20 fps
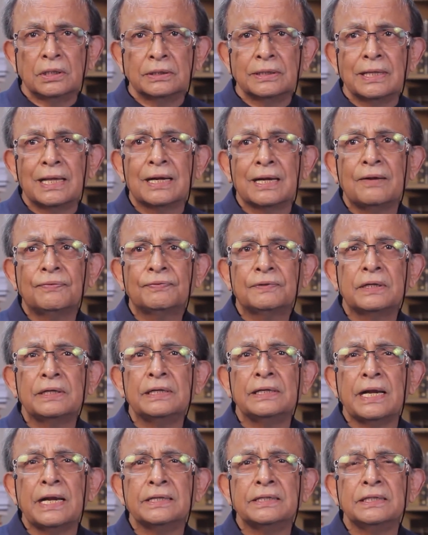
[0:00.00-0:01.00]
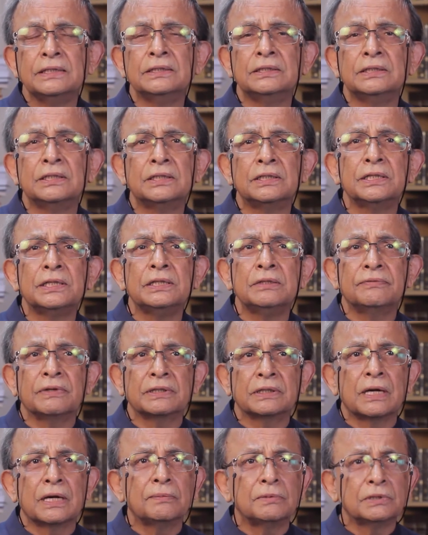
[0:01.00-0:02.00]
Thereafter, in 1913,
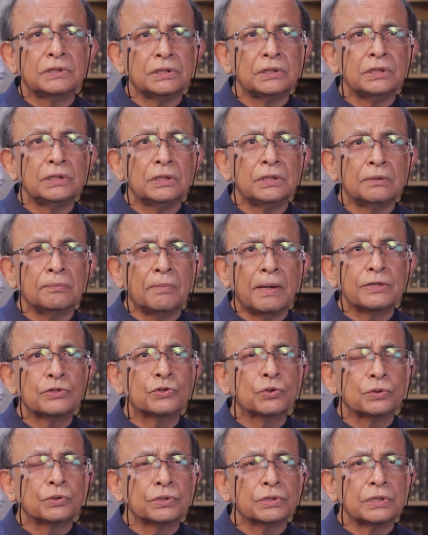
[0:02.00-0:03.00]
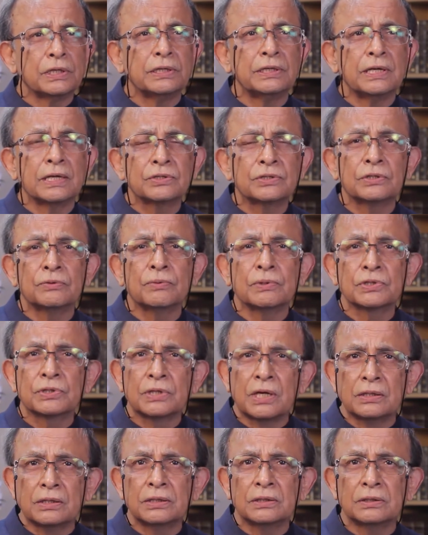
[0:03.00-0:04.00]
Bhadravati Mysore Steel Industry was
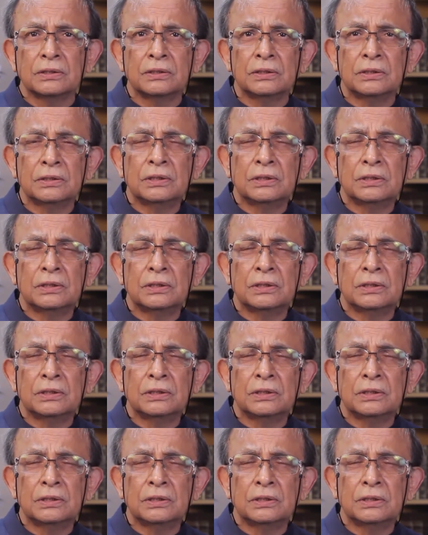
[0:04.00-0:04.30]
started.